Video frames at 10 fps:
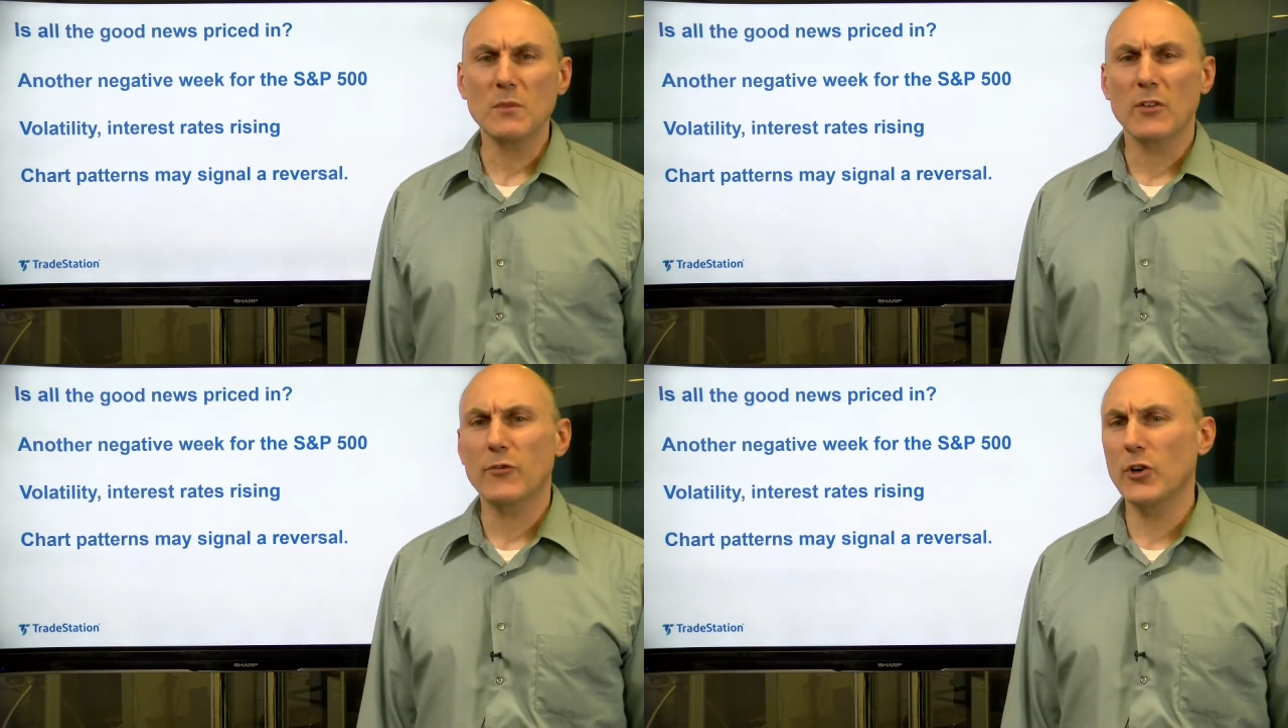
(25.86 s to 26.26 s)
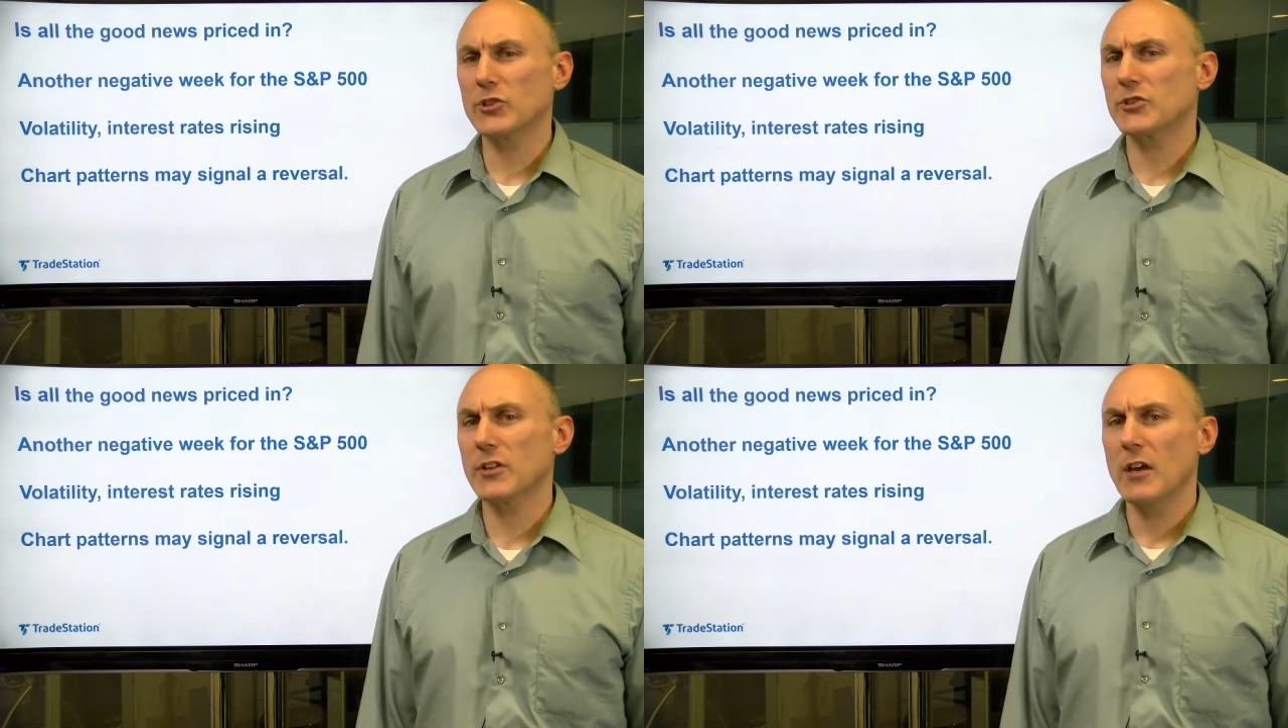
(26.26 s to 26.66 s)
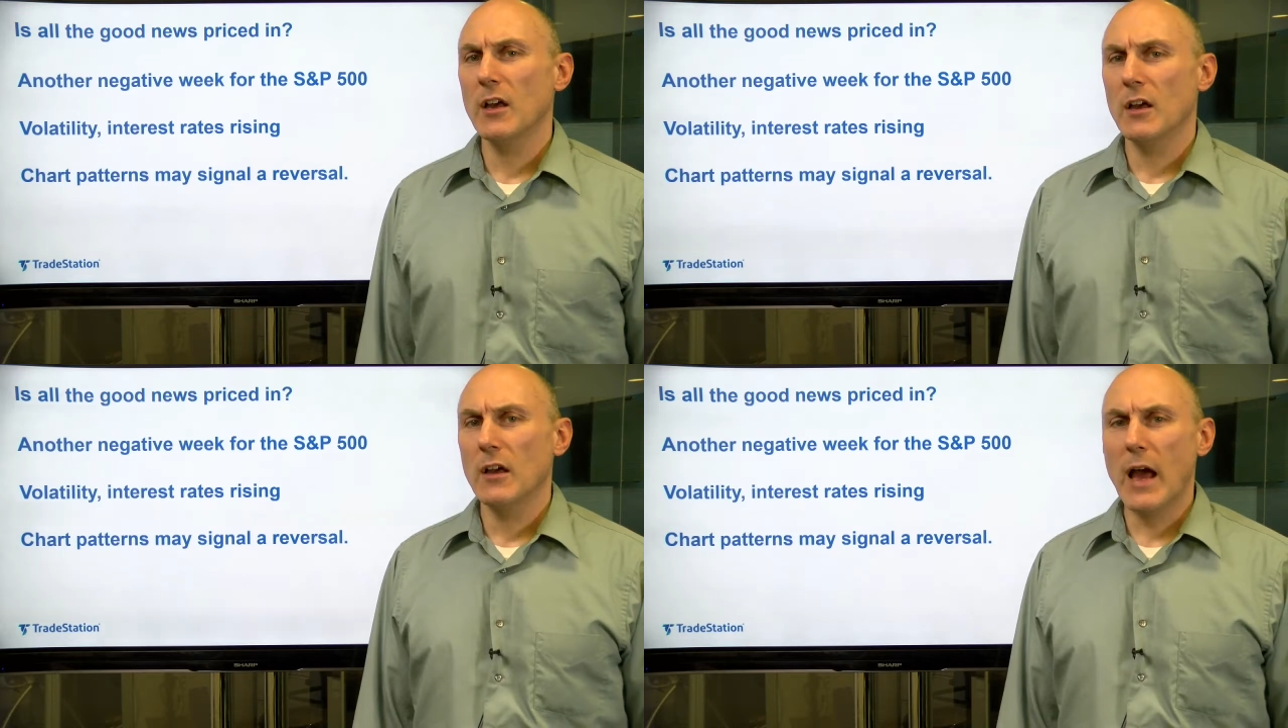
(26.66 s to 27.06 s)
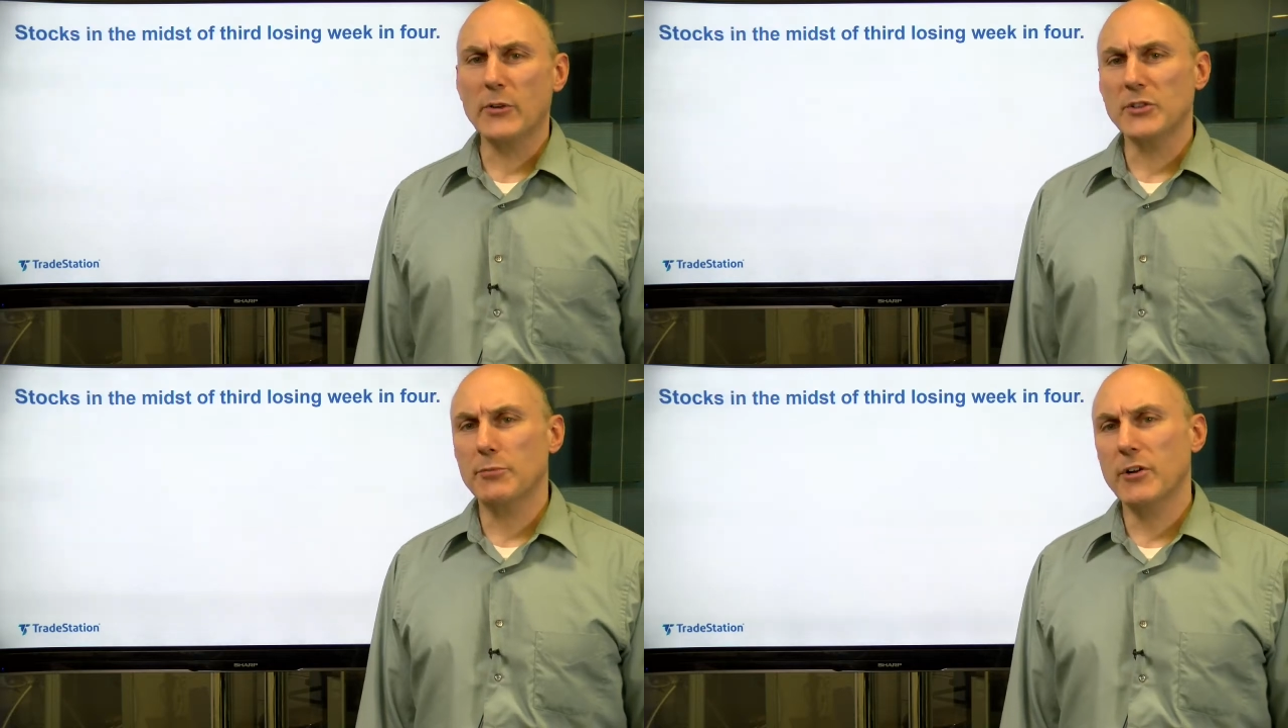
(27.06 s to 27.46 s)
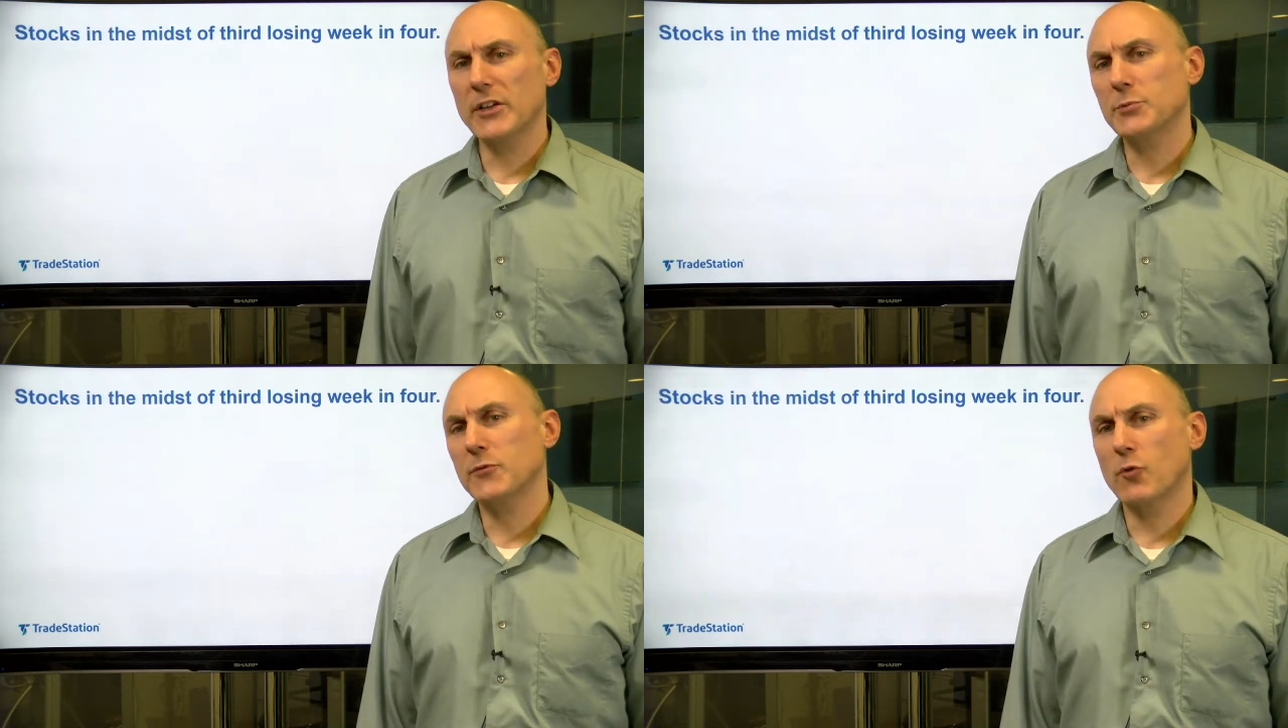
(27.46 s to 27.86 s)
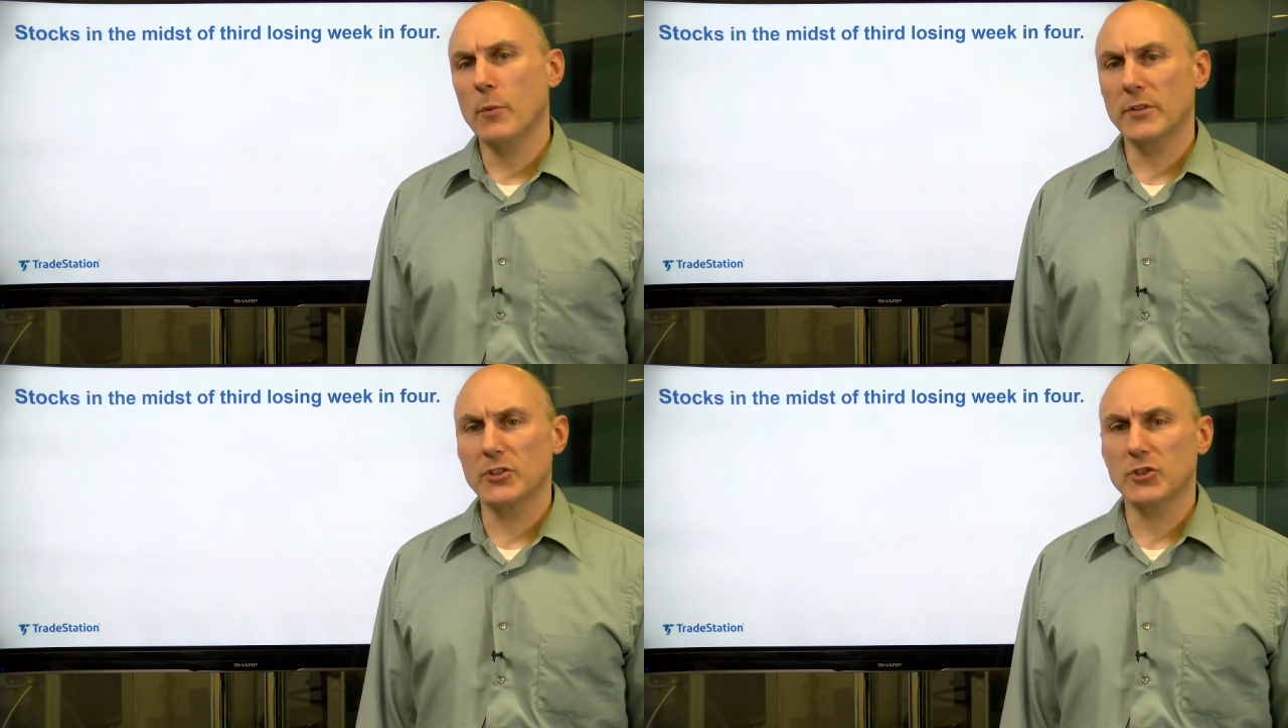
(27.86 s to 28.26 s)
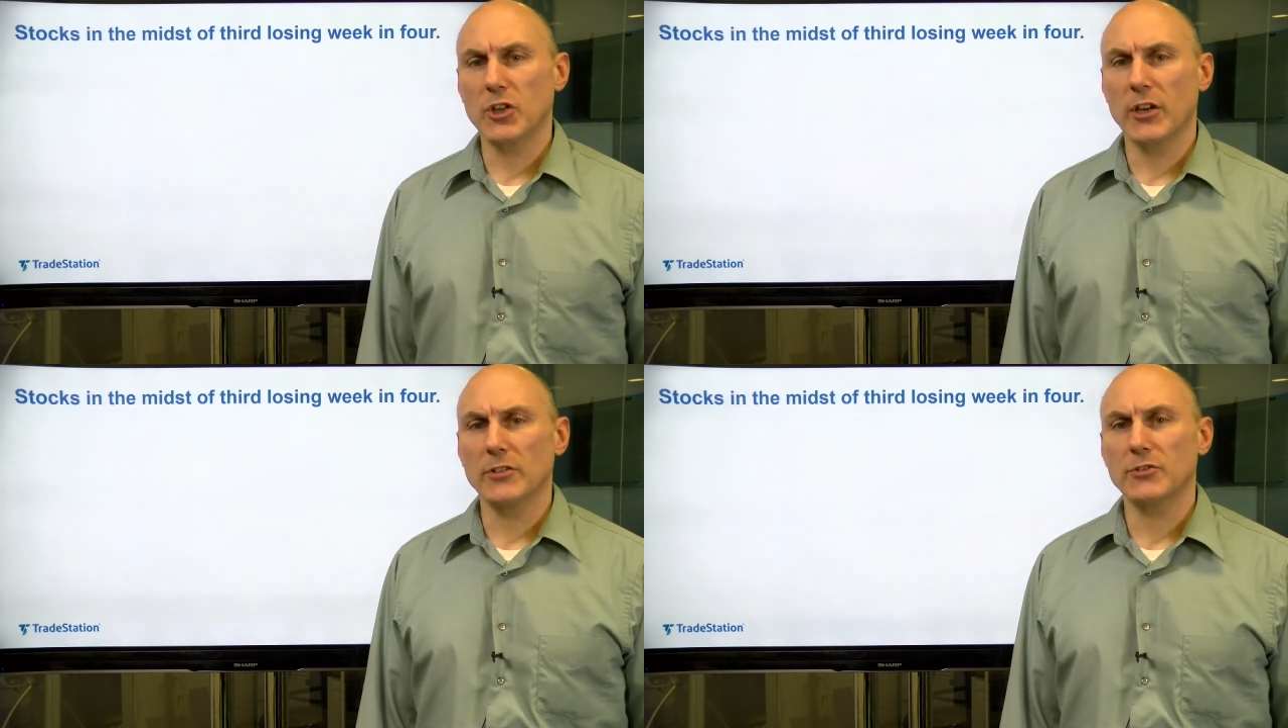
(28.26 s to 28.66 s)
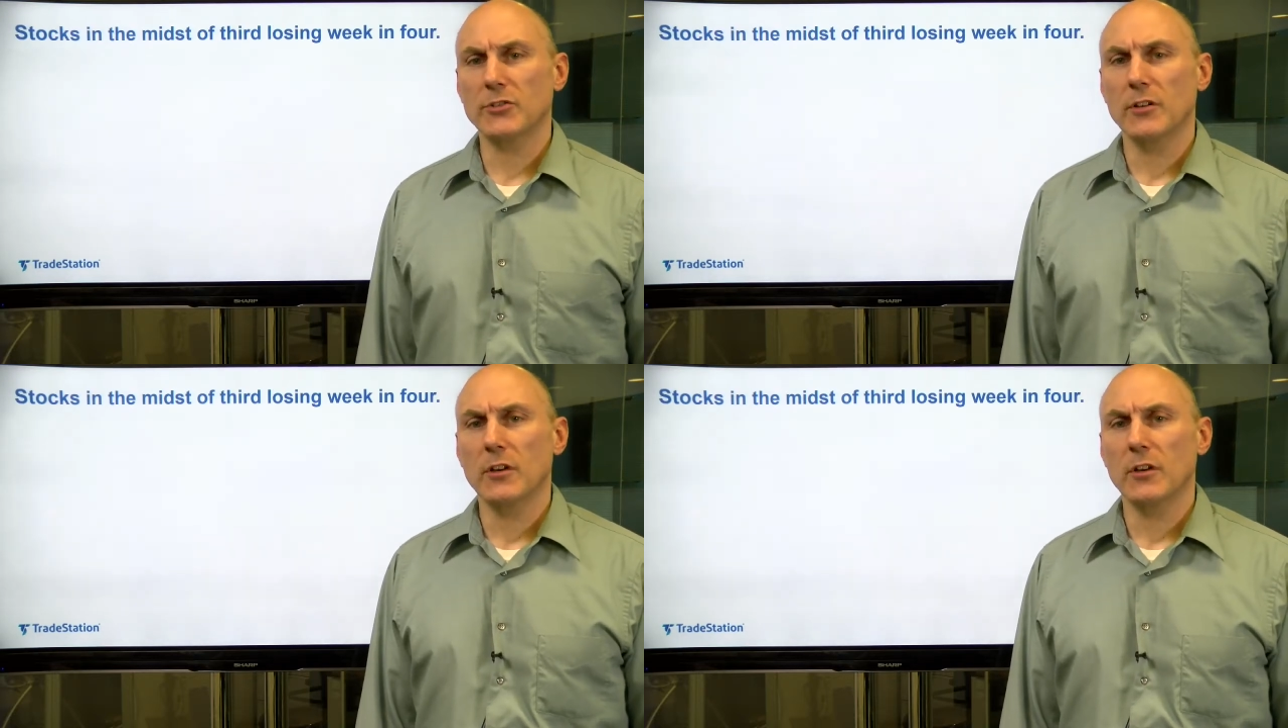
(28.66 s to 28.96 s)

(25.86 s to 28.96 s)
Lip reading: First, how has the price performance changed?